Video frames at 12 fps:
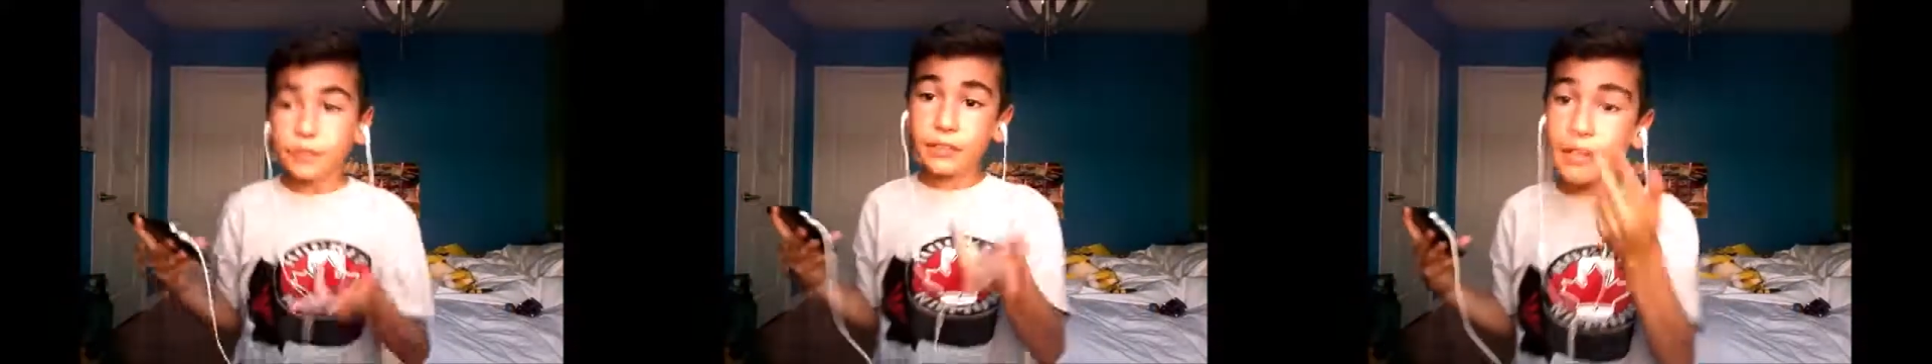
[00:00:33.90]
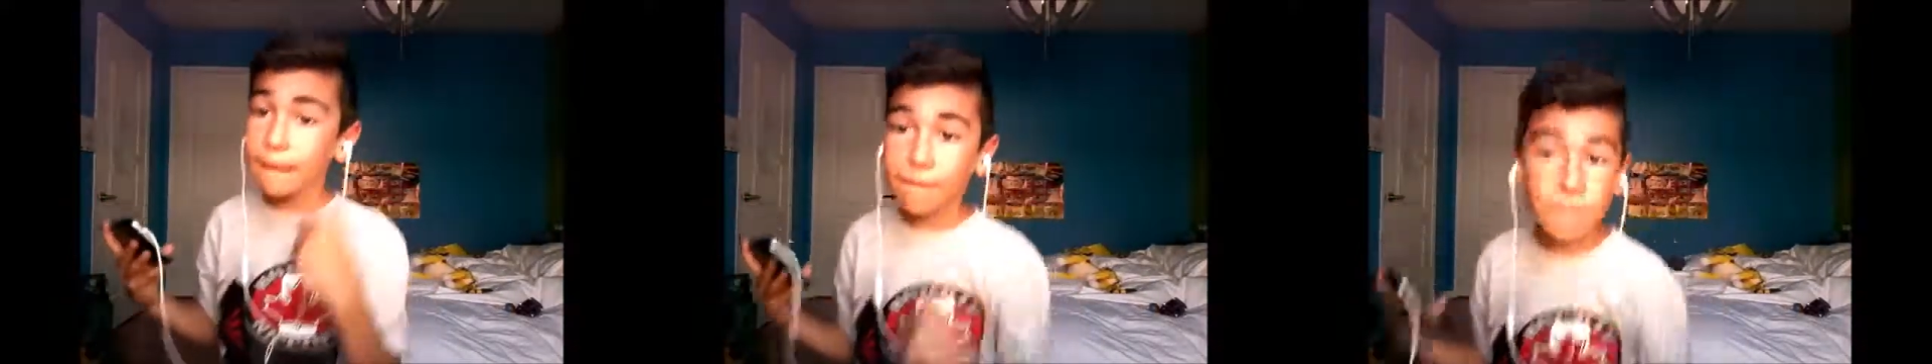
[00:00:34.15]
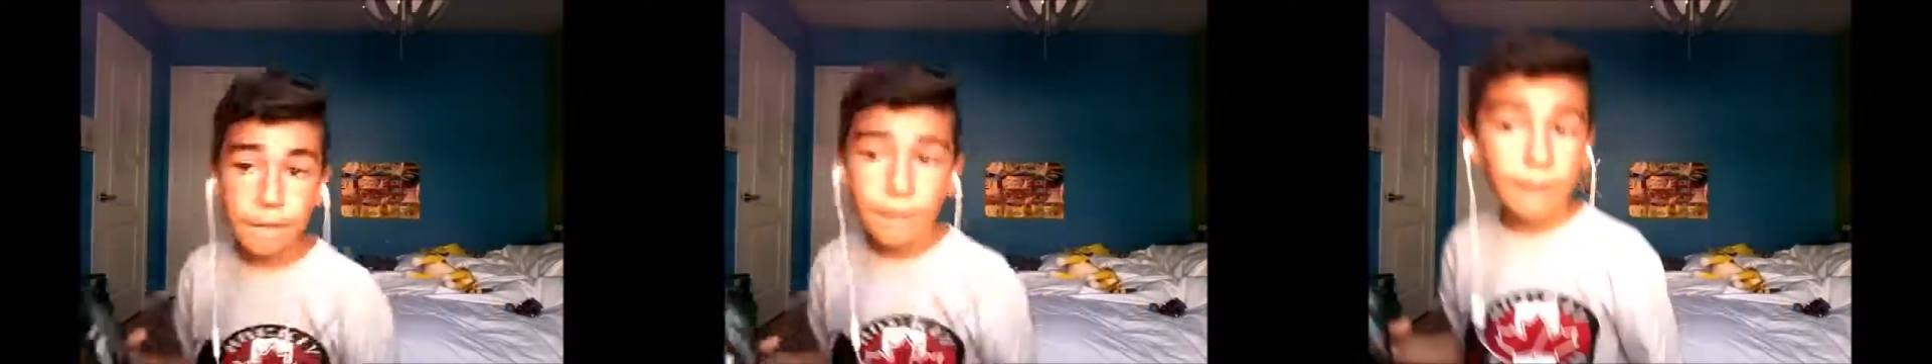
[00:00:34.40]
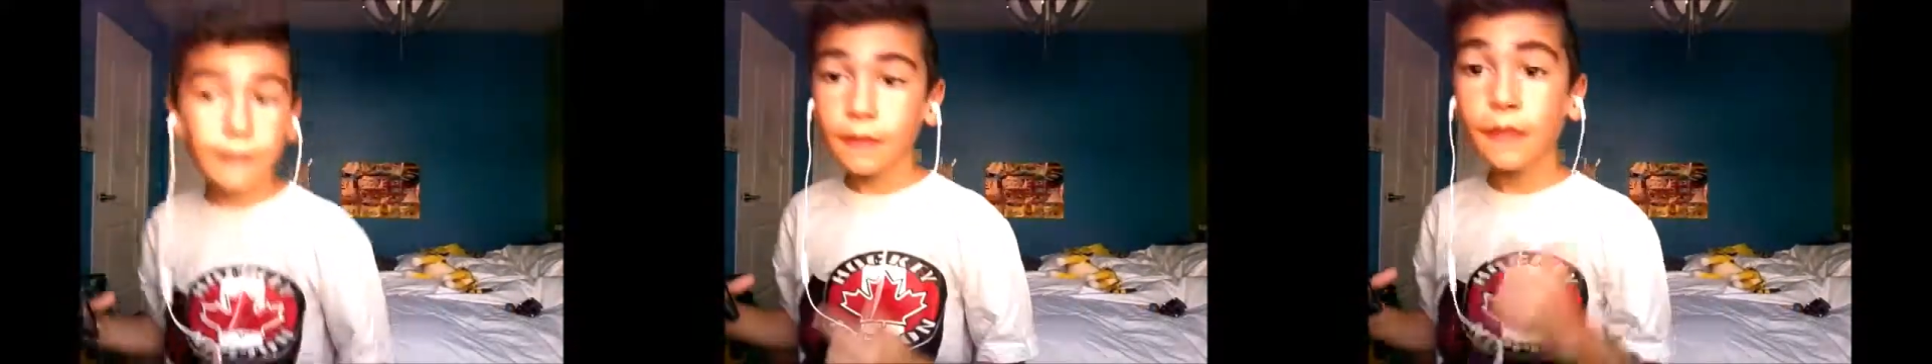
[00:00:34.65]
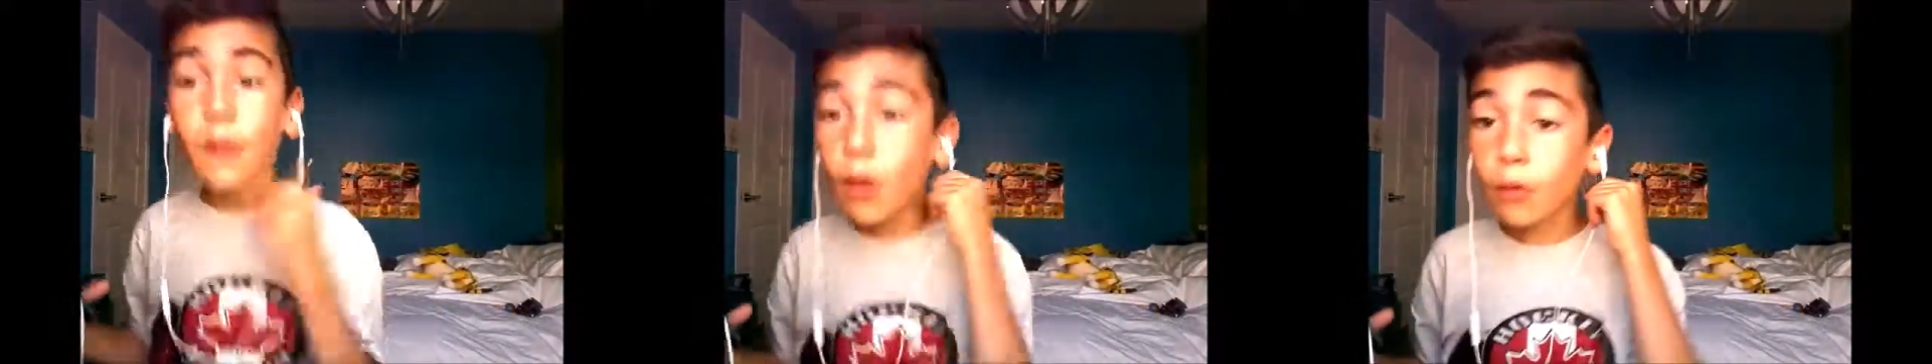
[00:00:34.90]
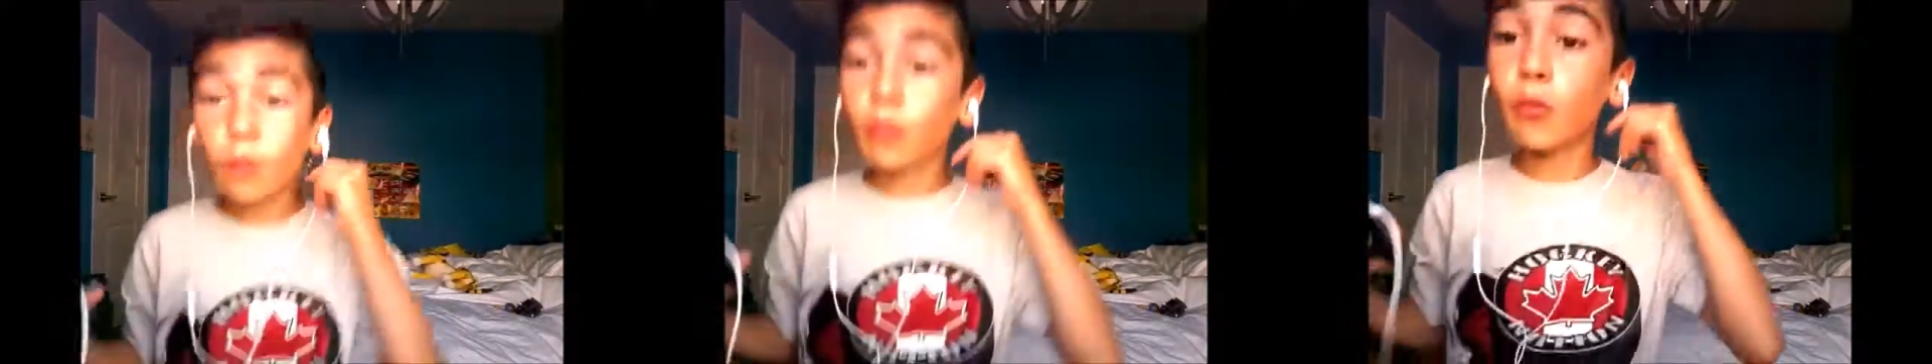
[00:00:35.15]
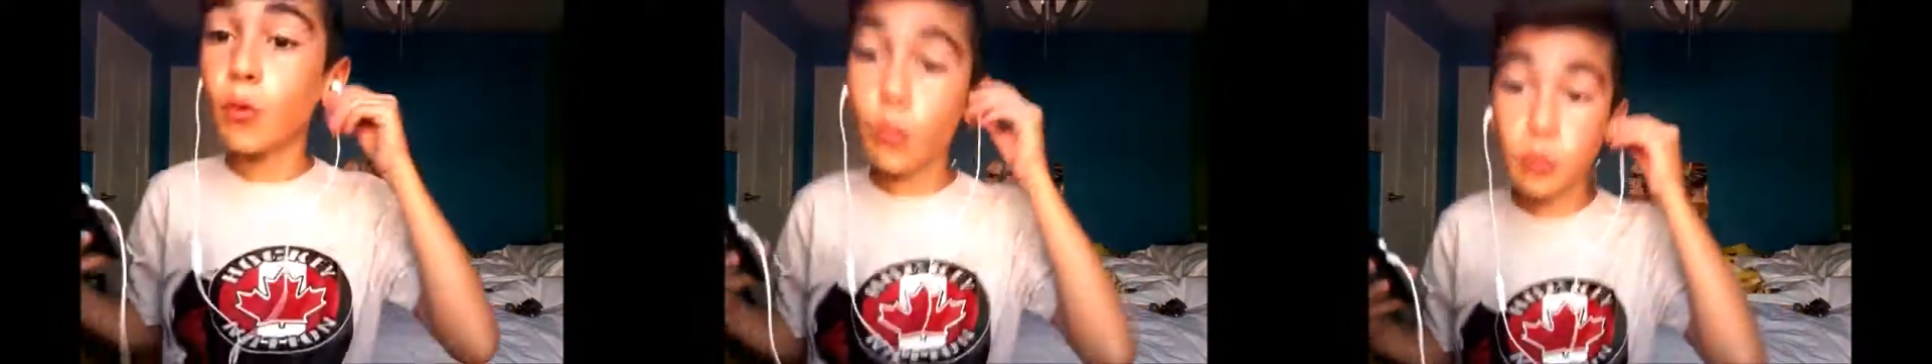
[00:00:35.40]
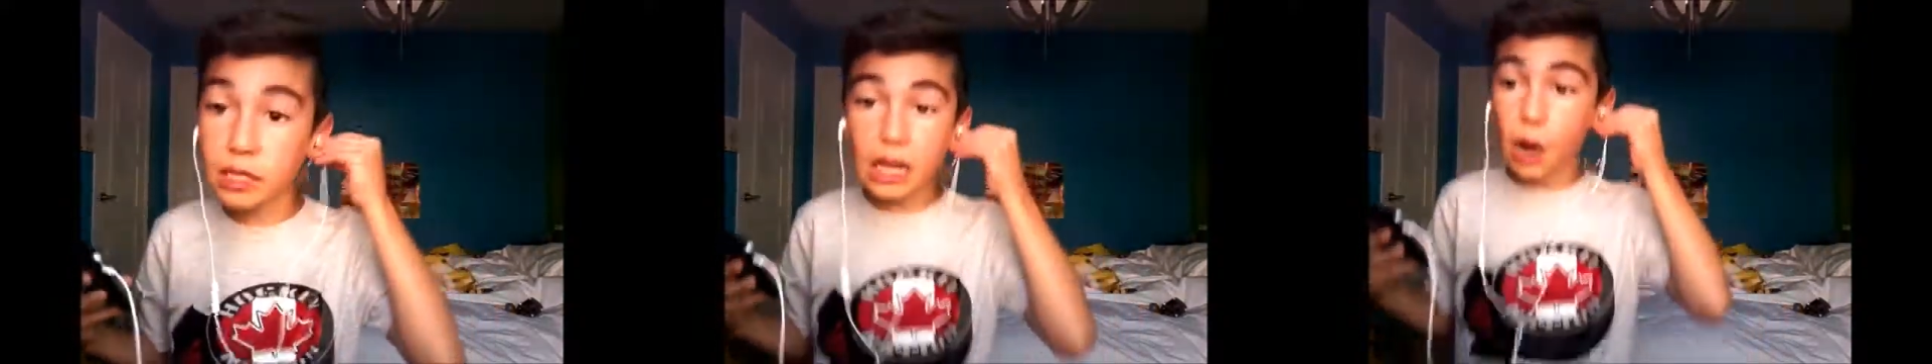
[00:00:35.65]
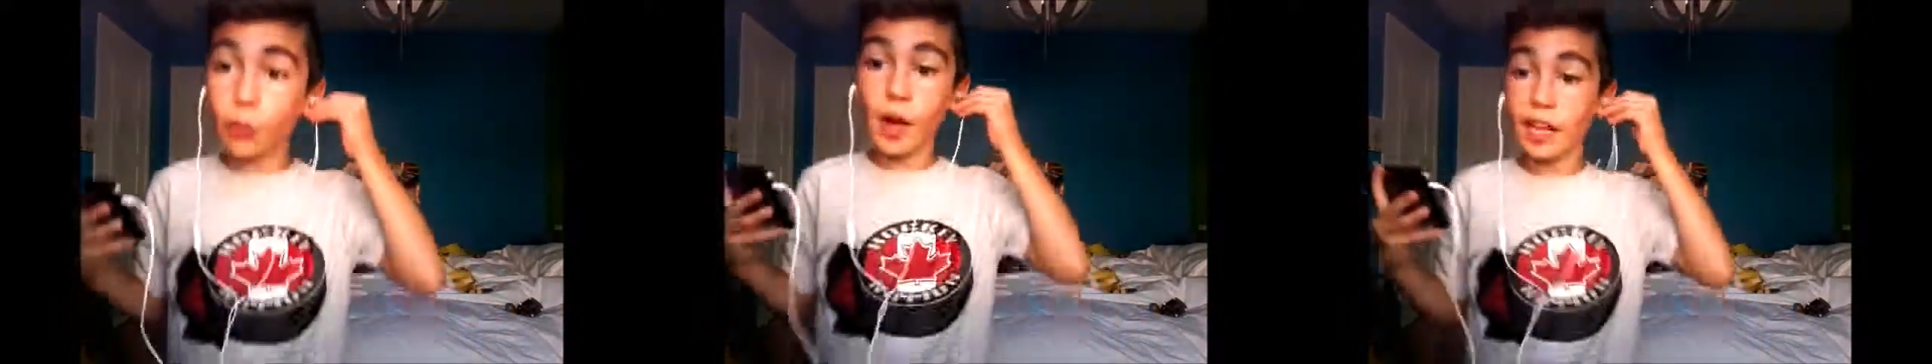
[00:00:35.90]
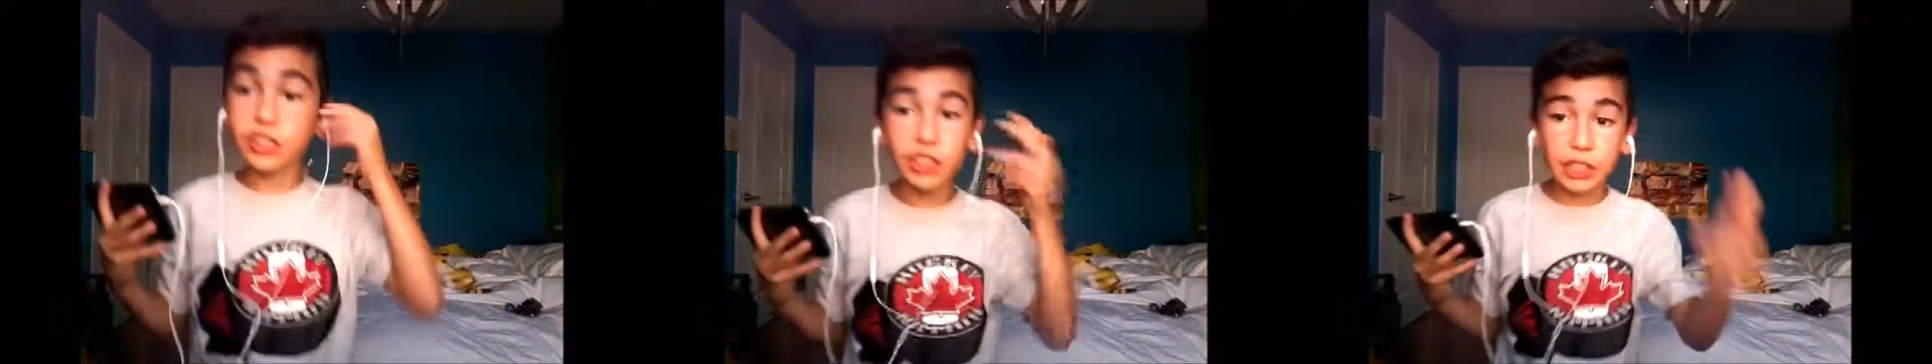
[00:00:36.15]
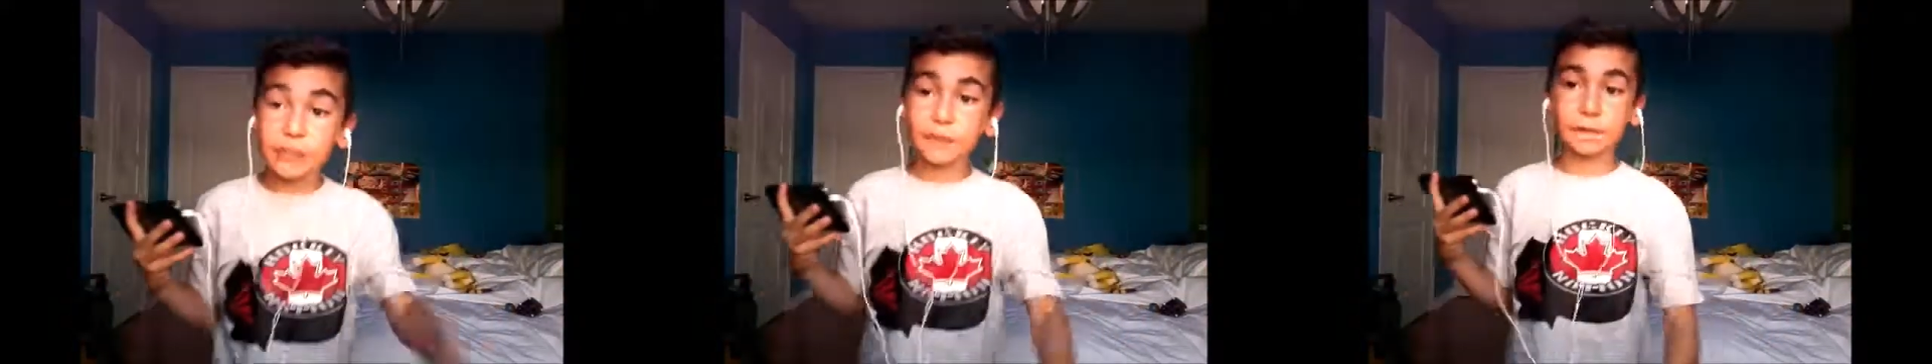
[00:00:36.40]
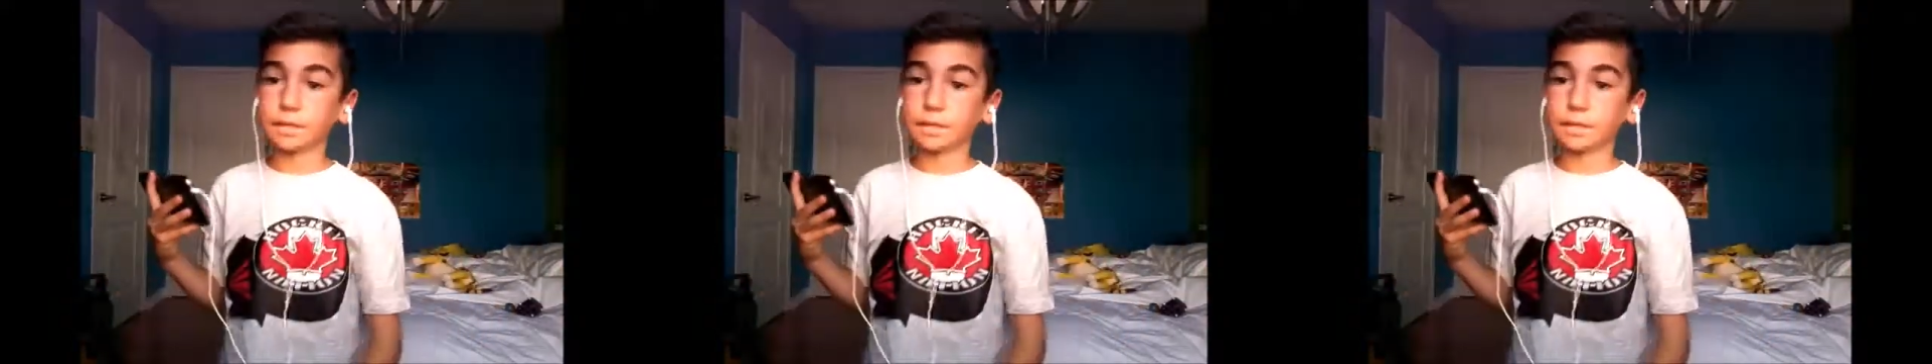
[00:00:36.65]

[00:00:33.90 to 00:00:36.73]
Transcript: Yeah. We got Ratchet.